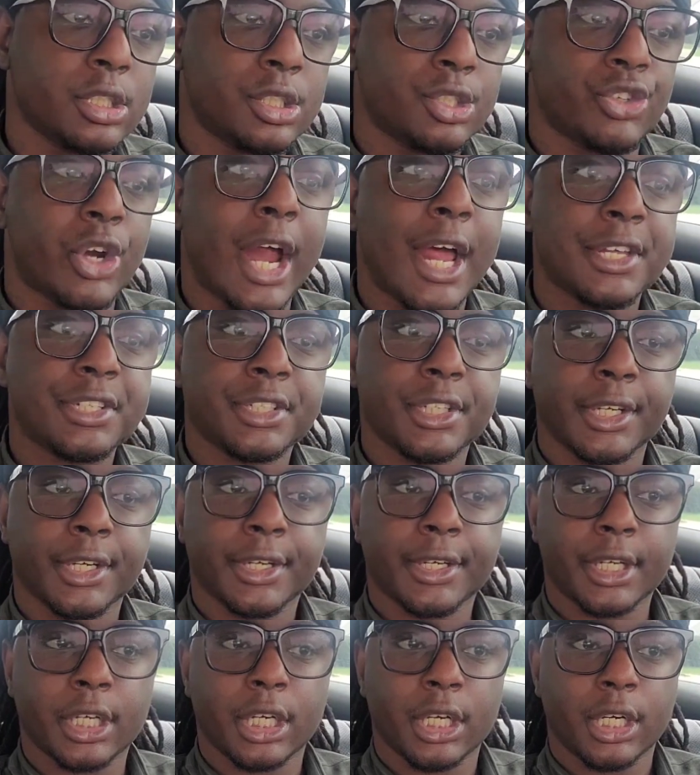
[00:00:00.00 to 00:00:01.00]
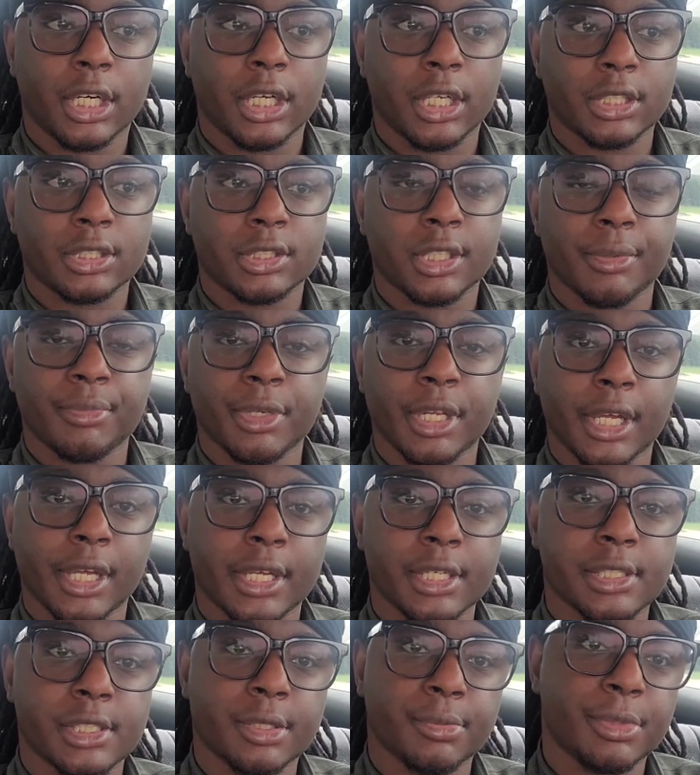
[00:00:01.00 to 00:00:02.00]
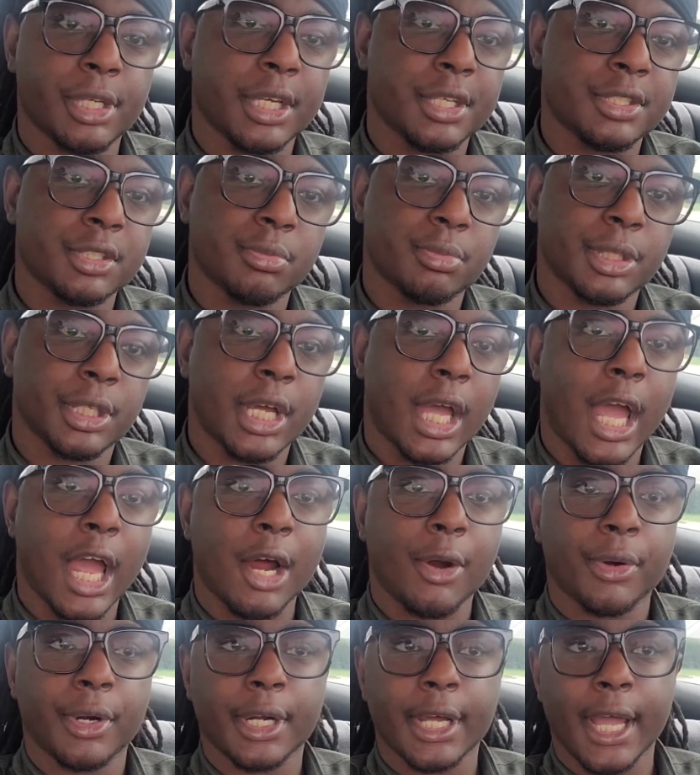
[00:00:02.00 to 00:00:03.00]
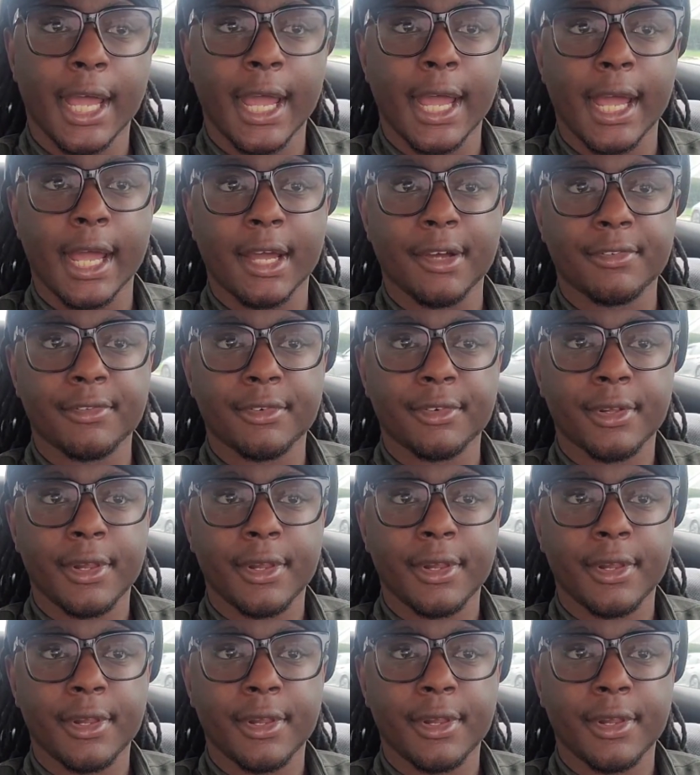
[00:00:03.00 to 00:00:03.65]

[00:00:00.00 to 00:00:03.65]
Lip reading: drastic. Some days it'd be an hour and a half.